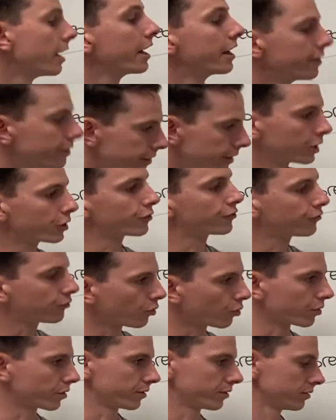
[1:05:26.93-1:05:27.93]

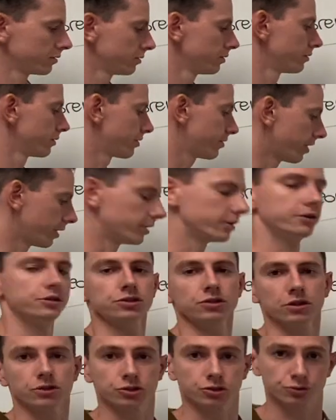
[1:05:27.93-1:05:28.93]
Therefore, theta is
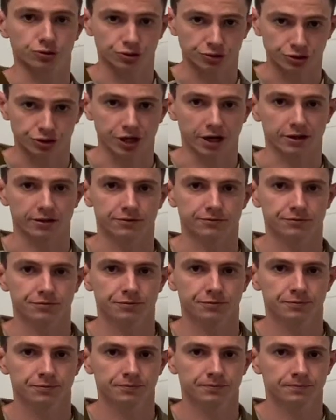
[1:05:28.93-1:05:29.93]
also surjective.
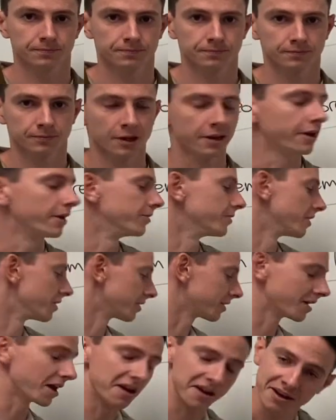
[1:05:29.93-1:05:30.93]
And then
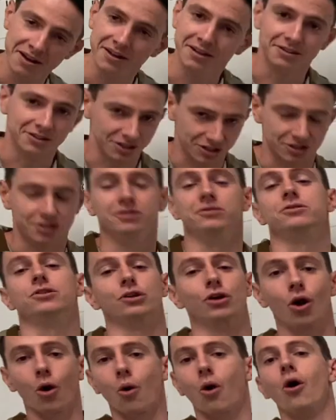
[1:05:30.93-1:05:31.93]
again, just to
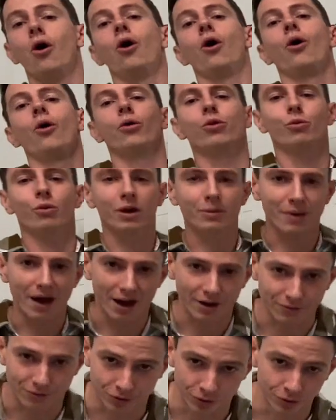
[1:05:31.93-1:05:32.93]
go all the way
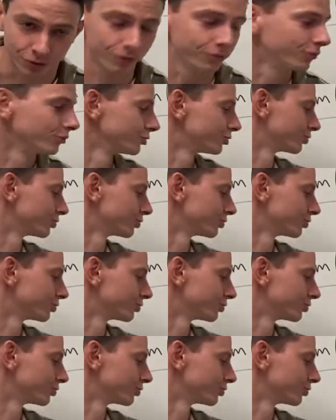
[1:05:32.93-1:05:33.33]
back full